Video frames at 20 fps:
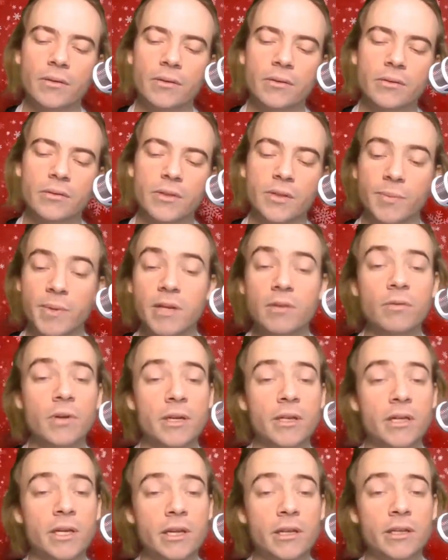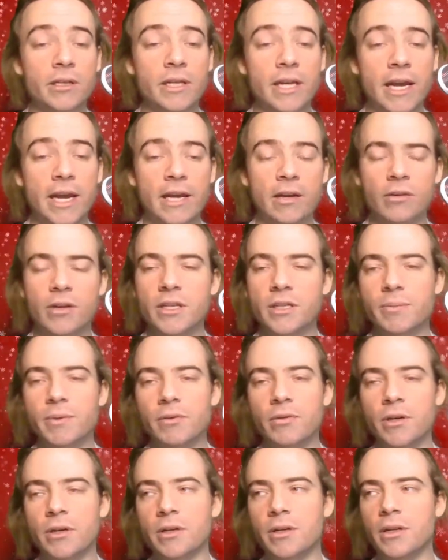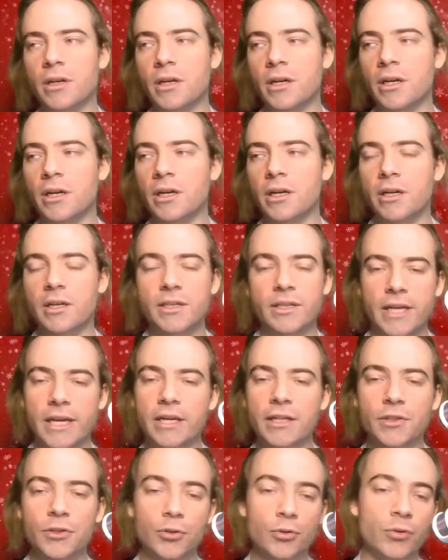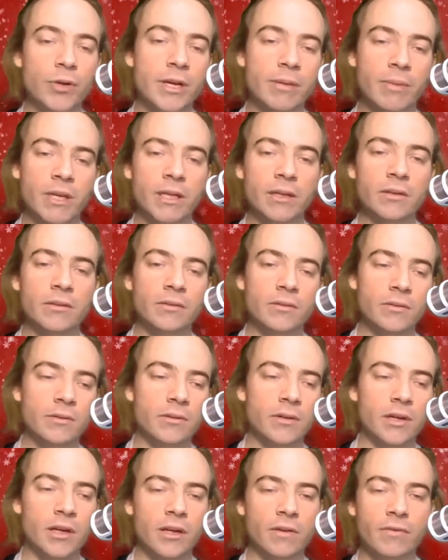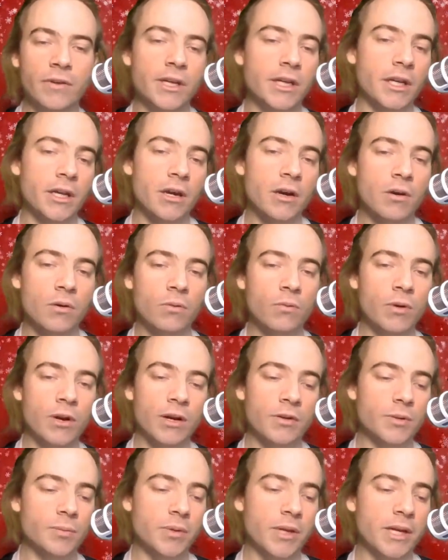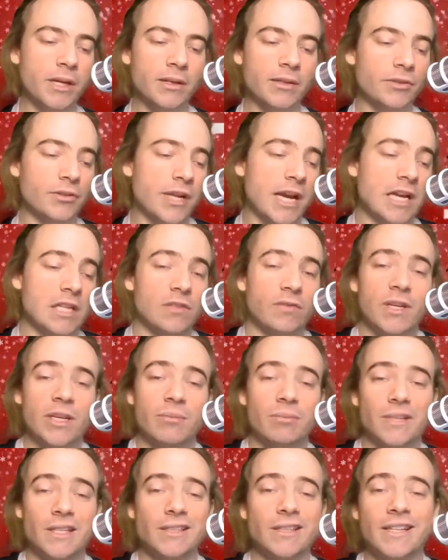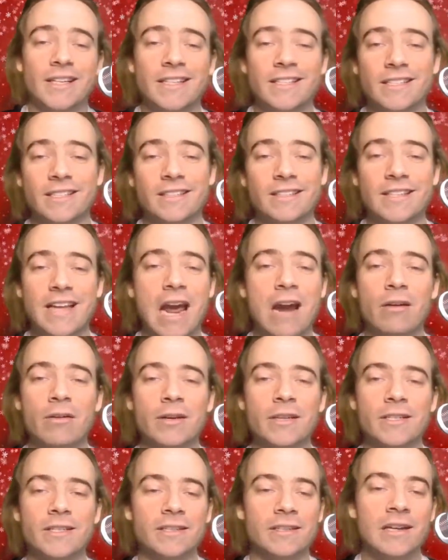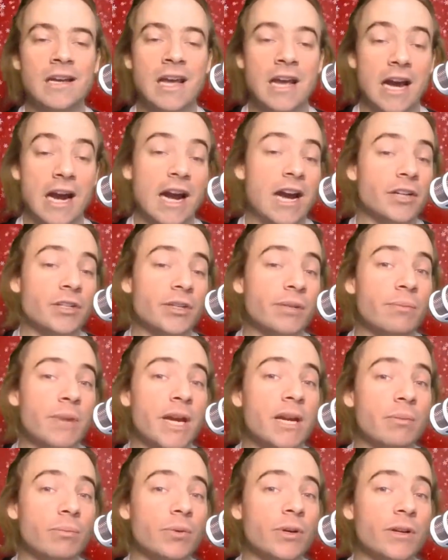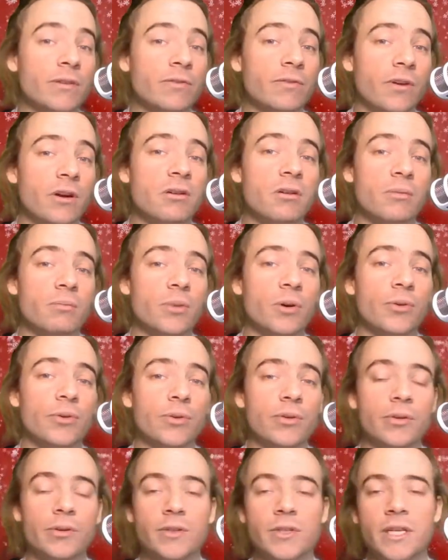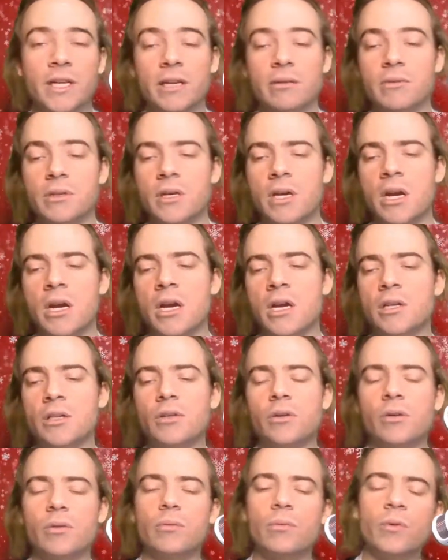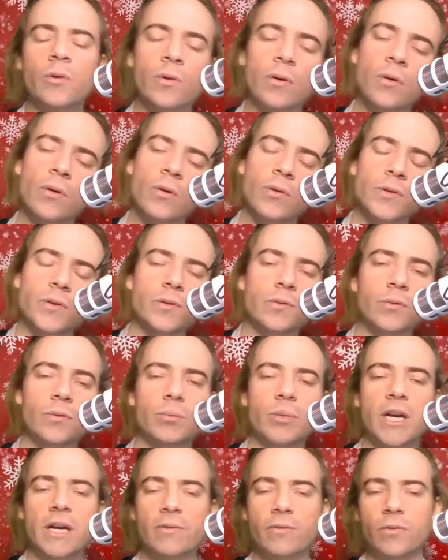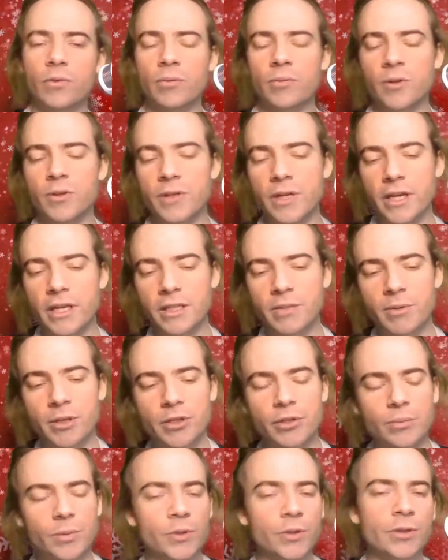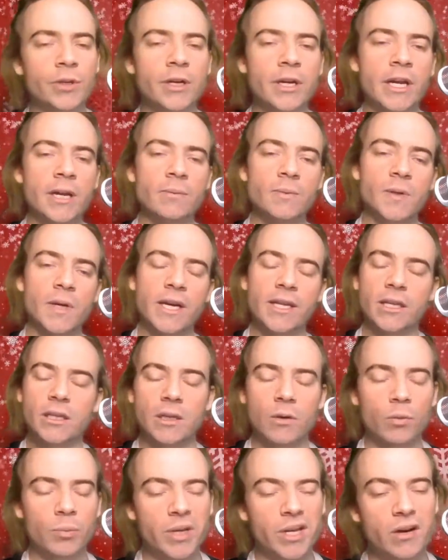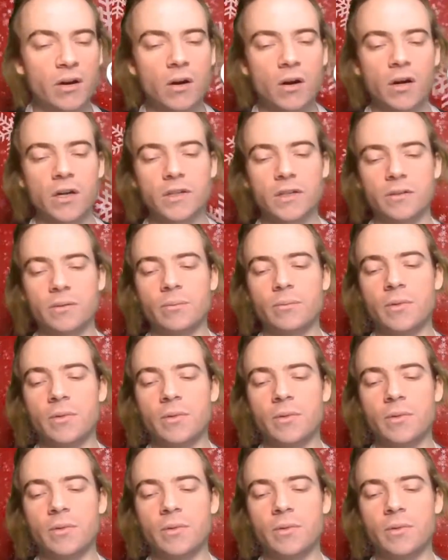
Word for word: Speedrun the other day, or not speedrun, uh, a Sega streaming uh, video where I was playing Castlevania Bloodlines and Darius, and I actually made it pretty far in both of those games. So more old school platformers and spaceship shooter games, I think that would be awesome.